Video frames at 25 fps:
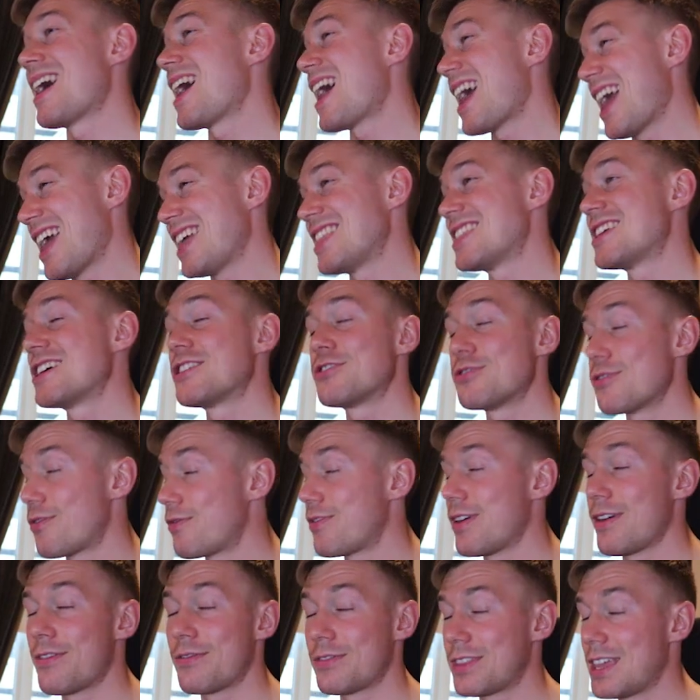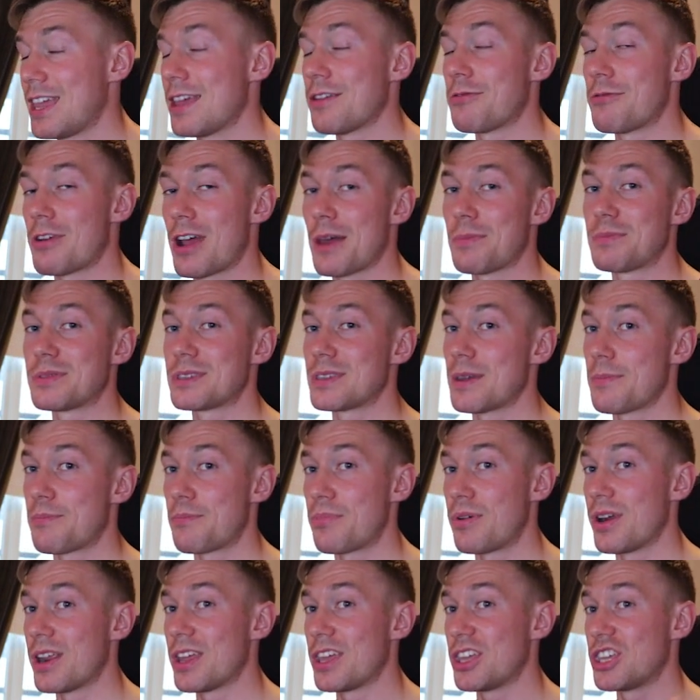8 to 15 reps, a
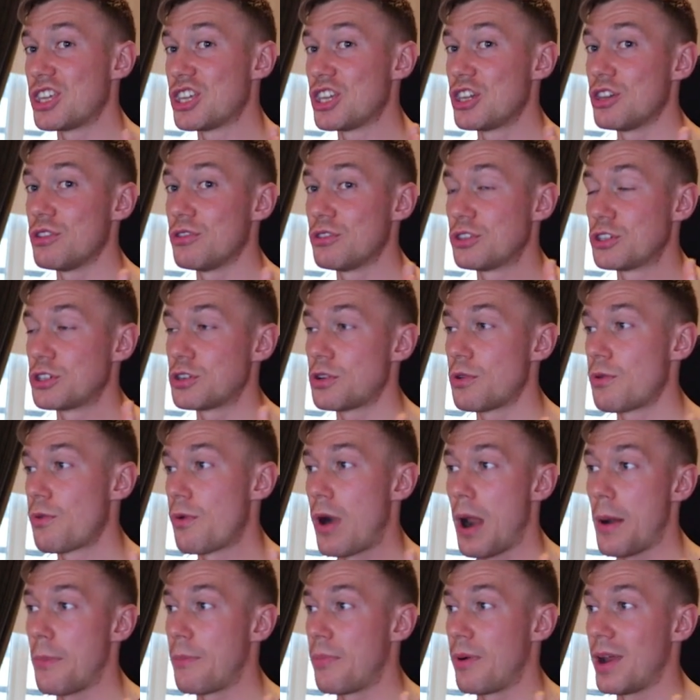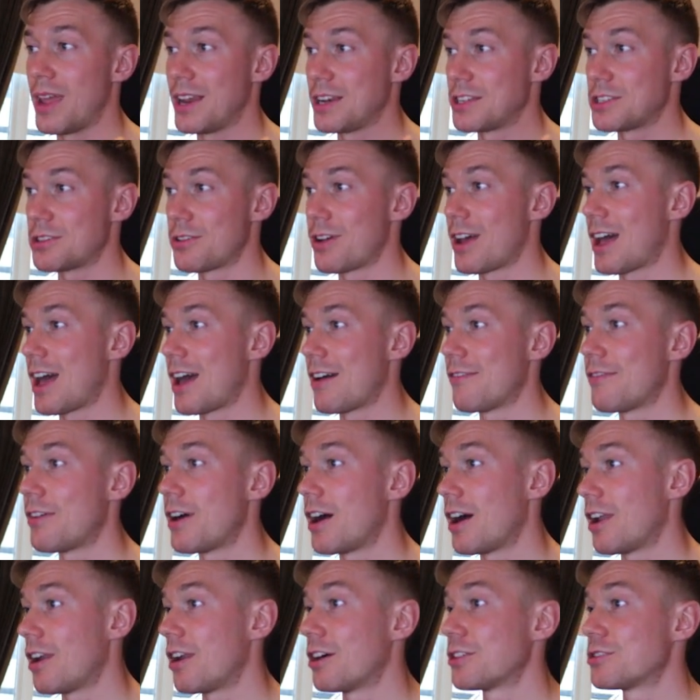pretty huge rep range, so I have
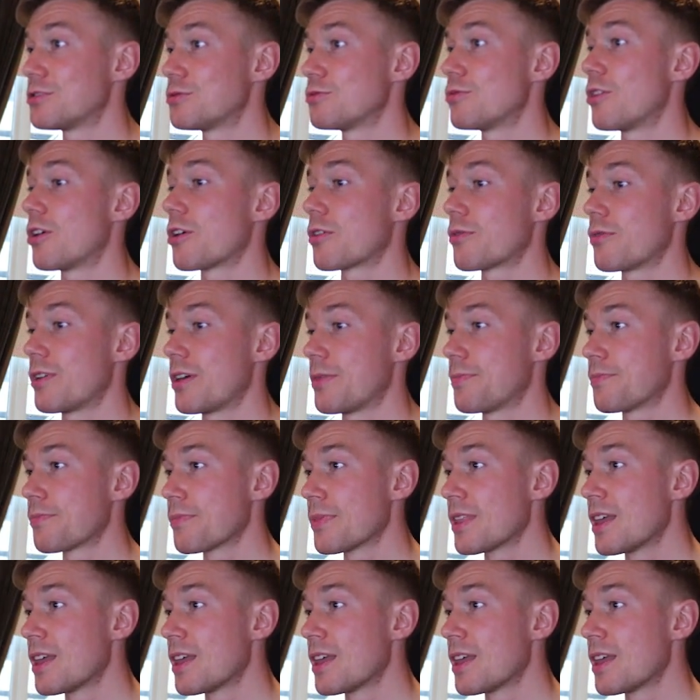a lot to work with.